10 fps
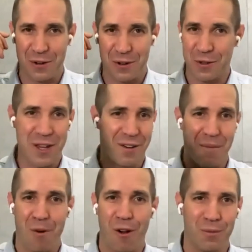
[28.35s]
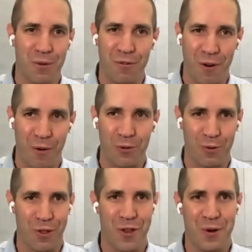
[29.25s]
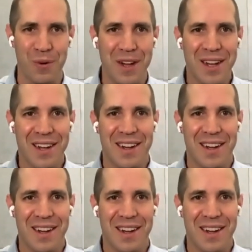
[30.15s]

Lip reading: you carry multiple phones with you